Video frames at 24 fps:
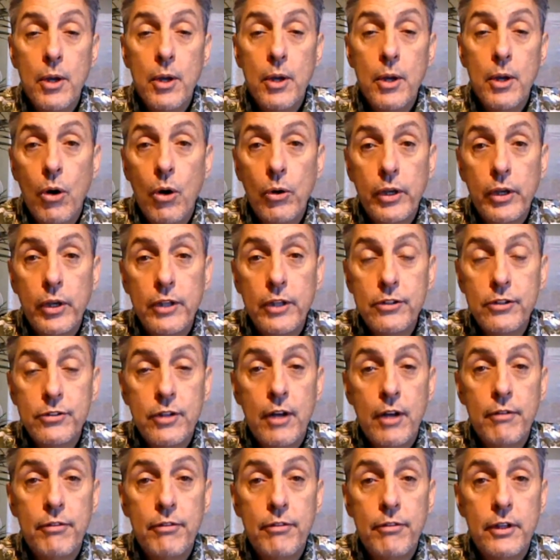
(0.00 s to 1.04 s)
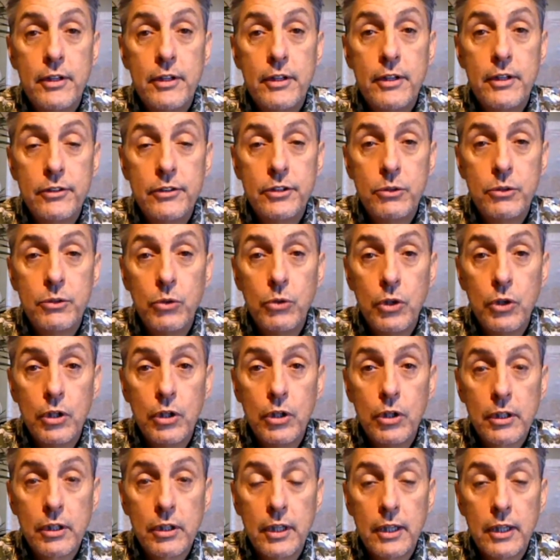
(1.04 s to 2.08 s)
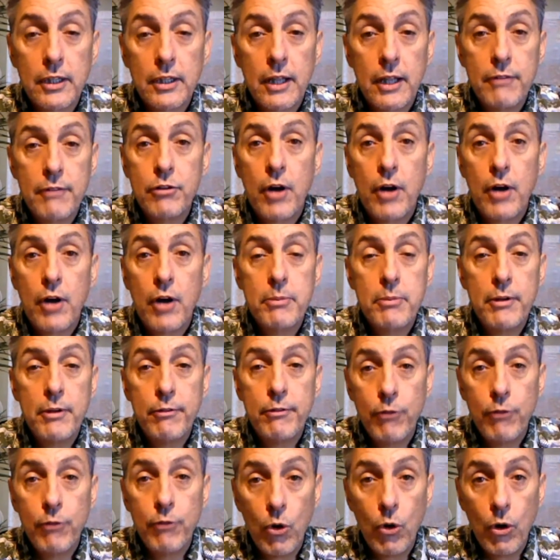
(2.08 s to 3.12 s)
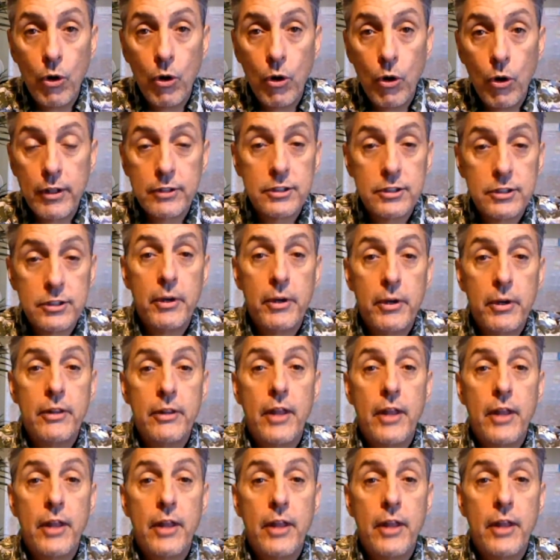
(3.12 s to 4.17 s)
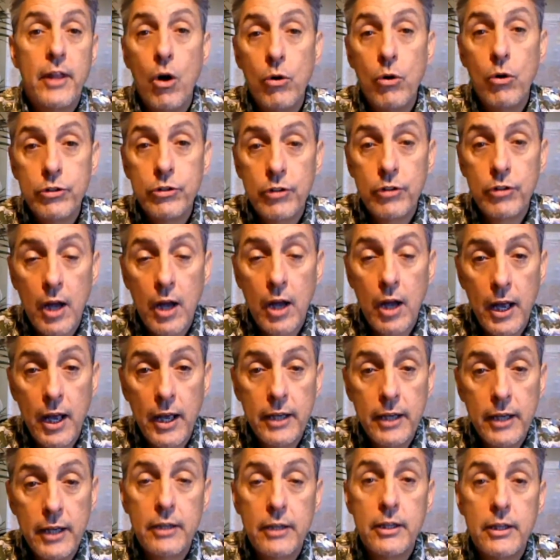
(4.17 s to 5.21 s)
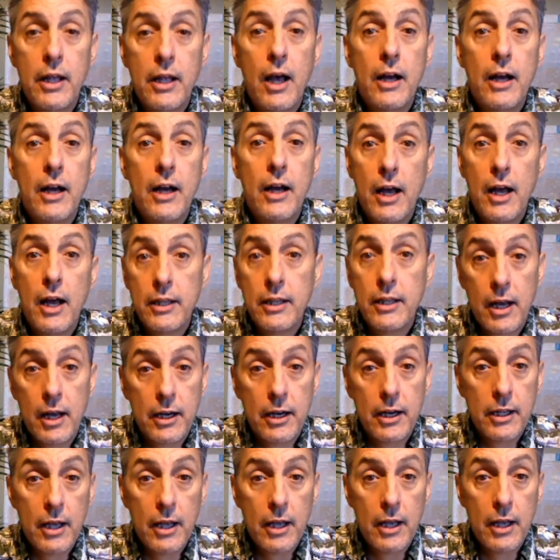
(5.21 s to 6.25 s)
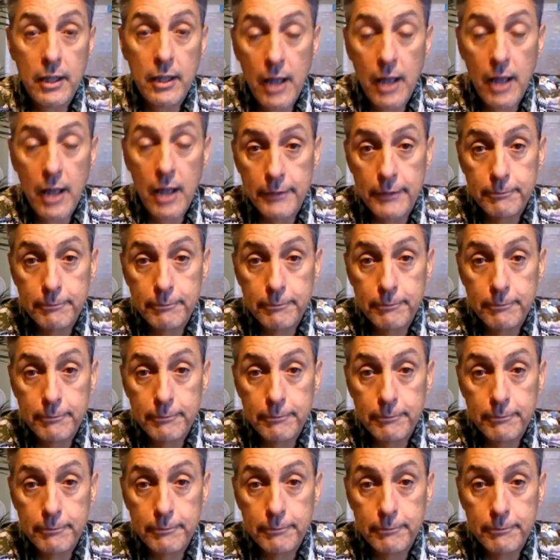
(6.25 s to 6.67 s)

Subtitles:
hokey stuff that doesn't work, that they've tried before, that somebody they know tried, and yada, yada, yada, yada, yada.